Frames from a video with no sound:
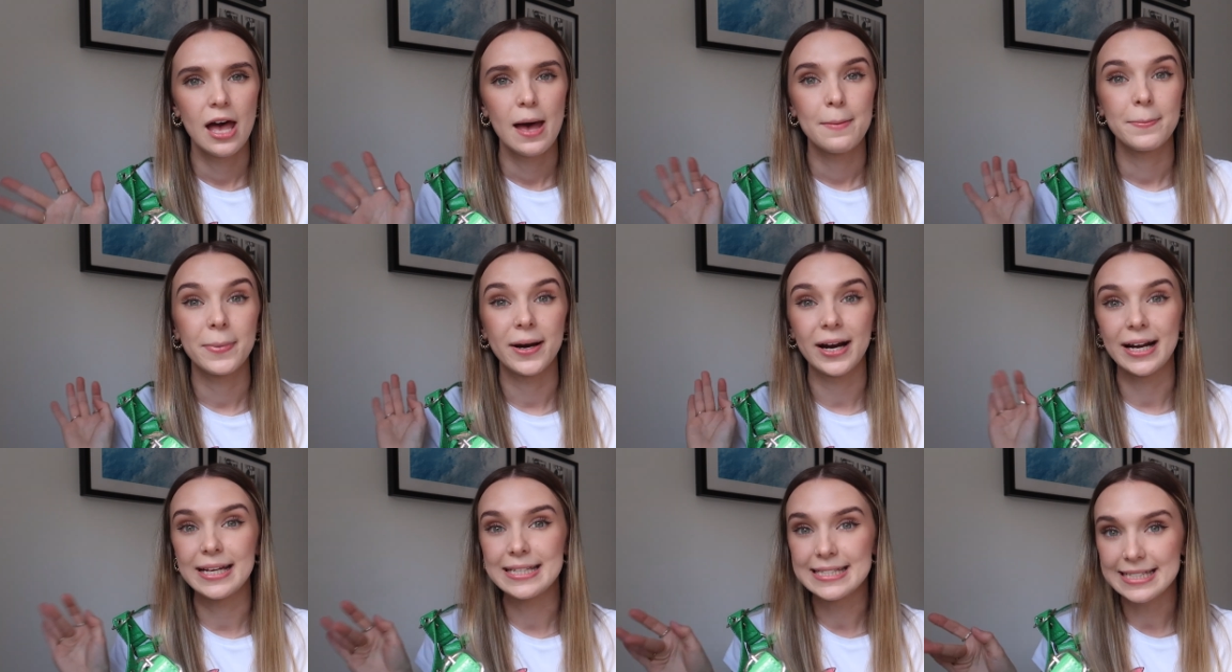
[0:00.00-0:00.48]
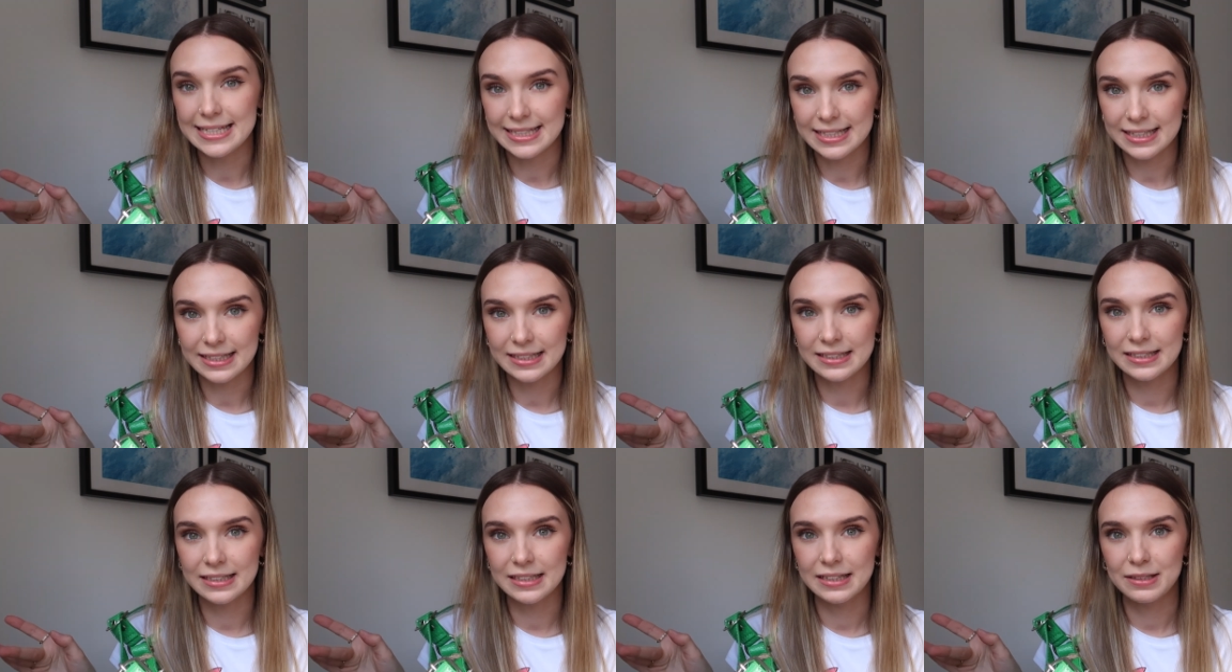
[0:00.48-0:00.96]
But I
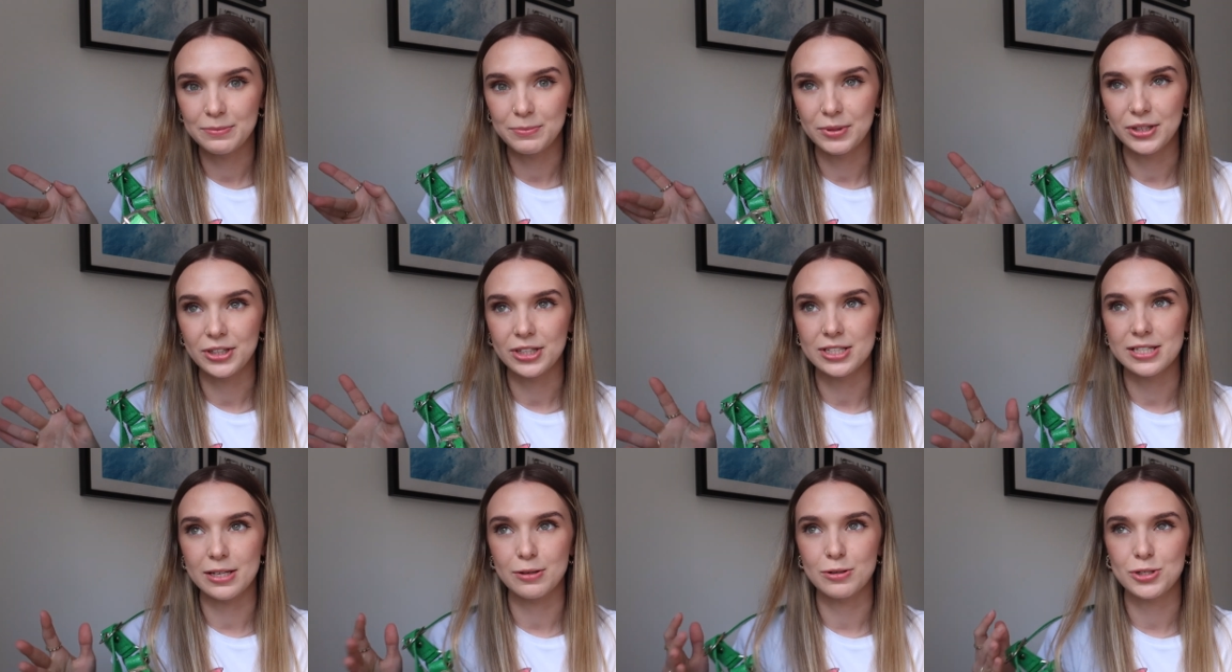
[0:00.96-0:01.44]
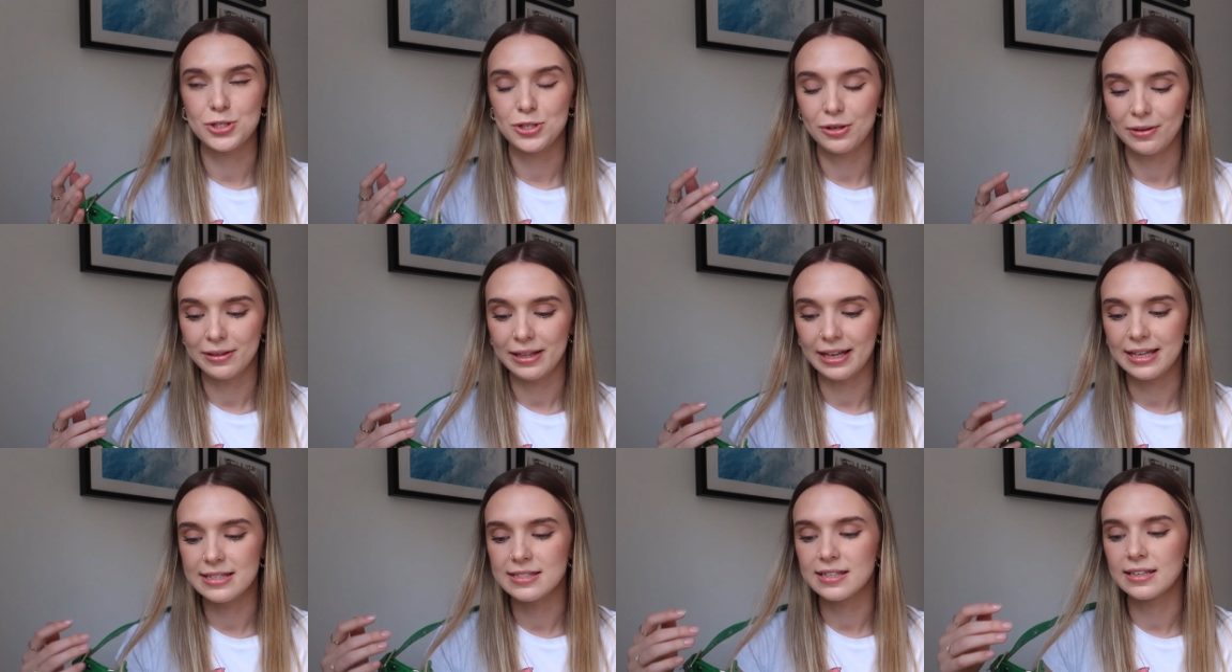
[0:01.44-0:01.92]
didn't, because I was too
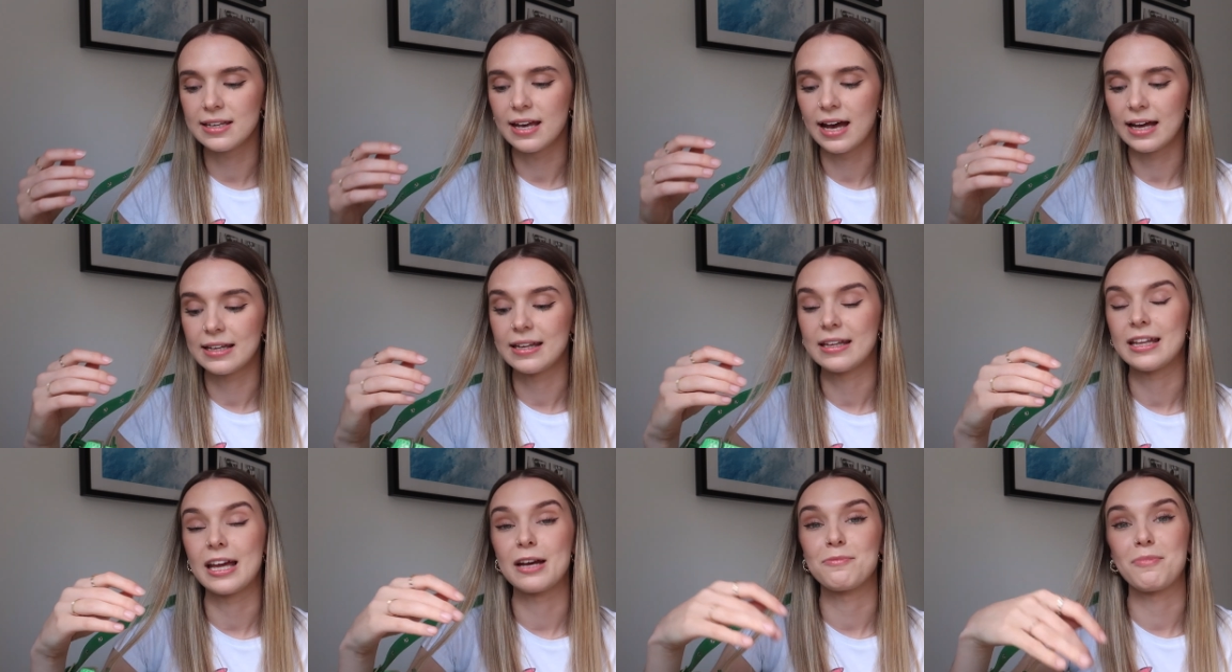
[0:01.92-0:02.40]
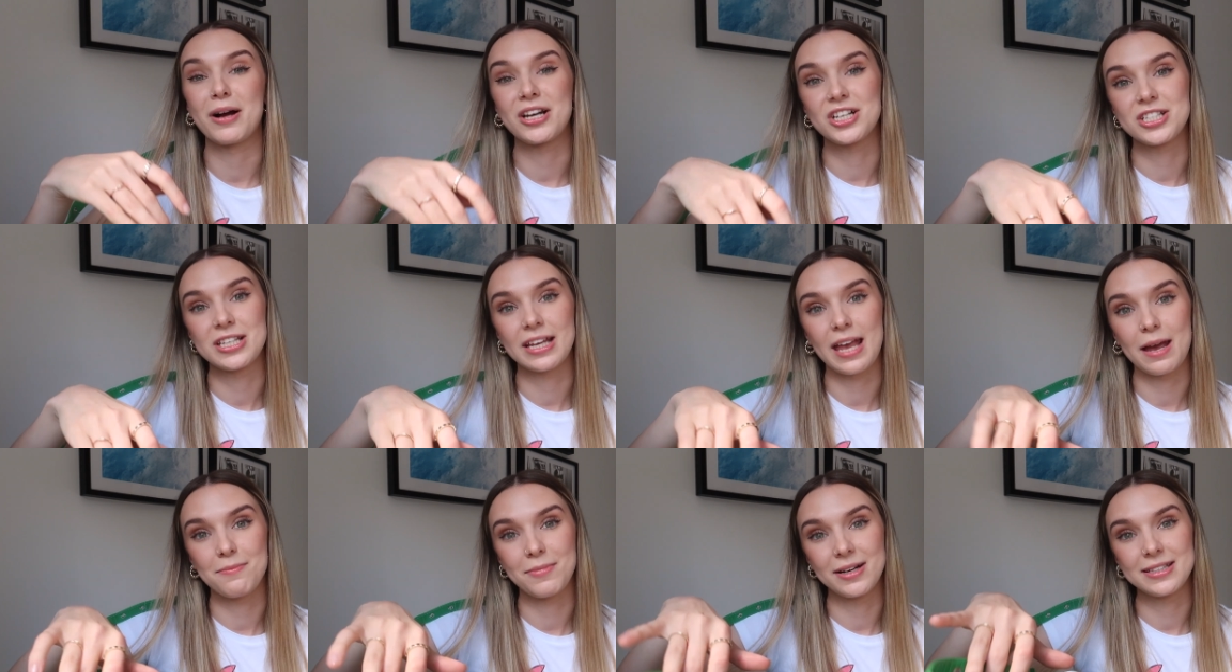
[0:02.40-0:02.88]
lazy, and then I managed
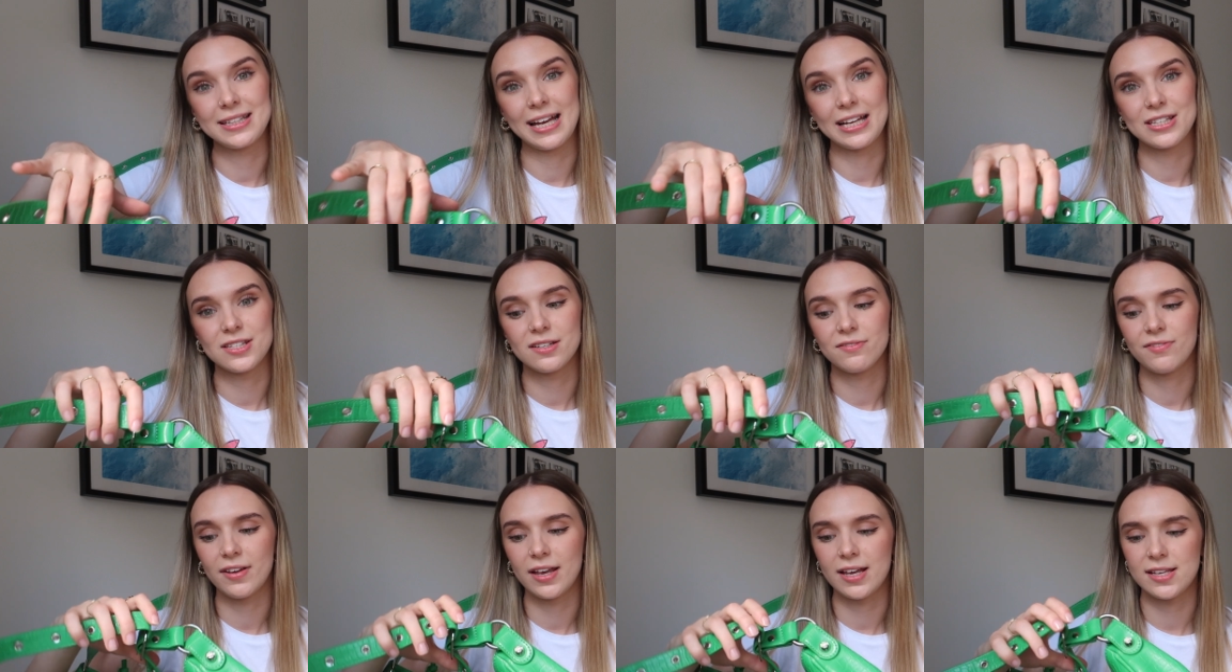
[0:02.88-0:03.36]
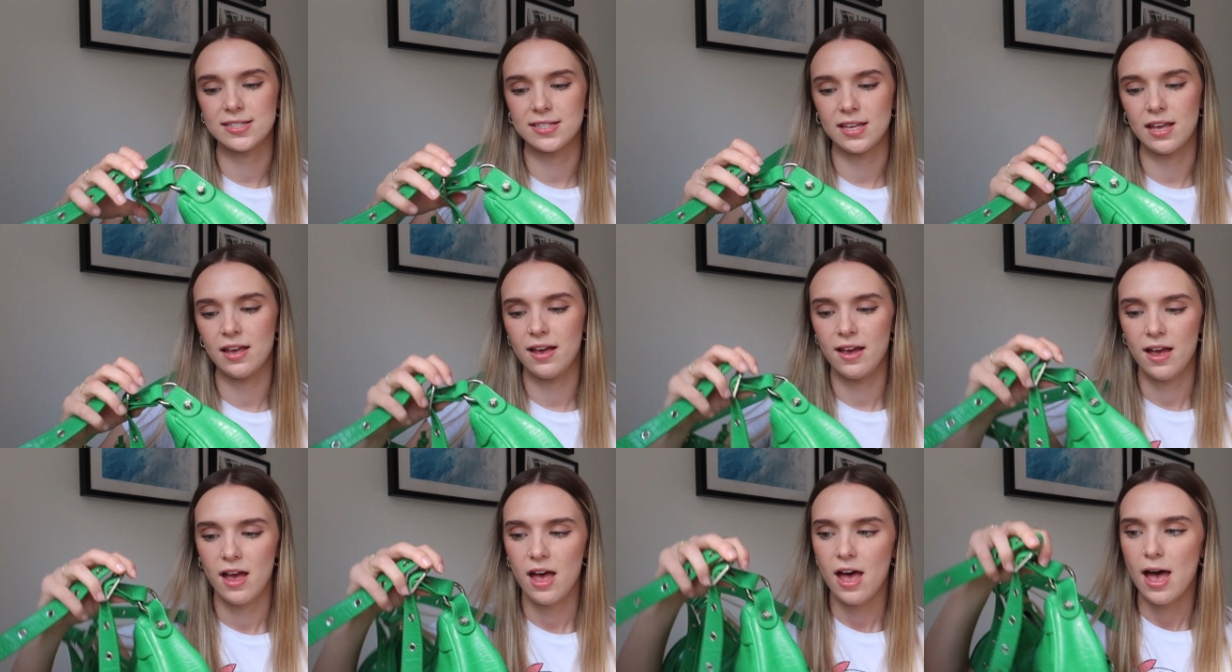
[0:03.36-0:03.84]
to get my dad to fix
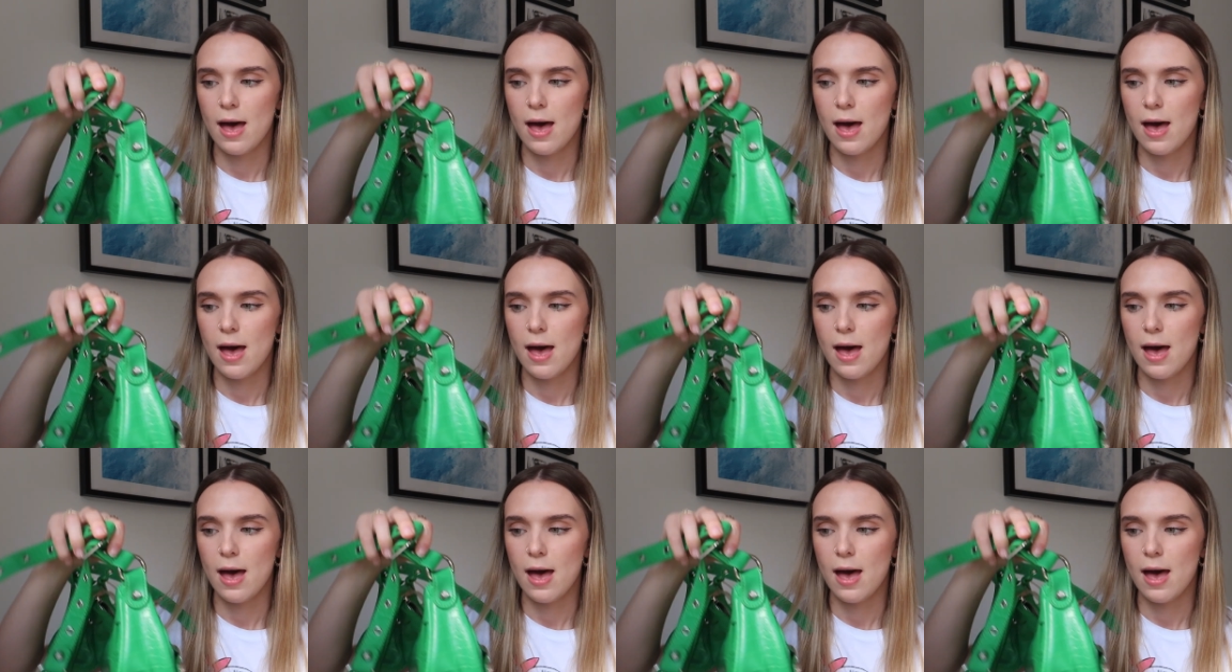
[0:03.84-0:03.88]
it.